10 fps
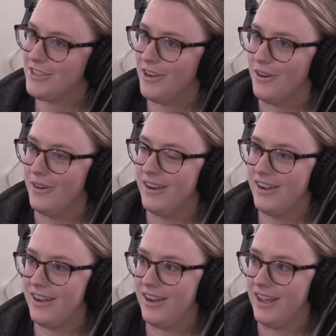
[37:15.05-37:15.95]
So
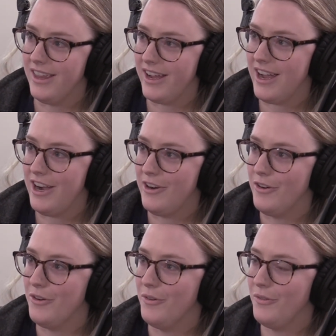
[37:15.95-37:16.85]
I like
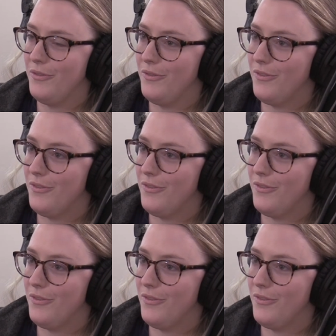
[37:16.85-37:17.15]
how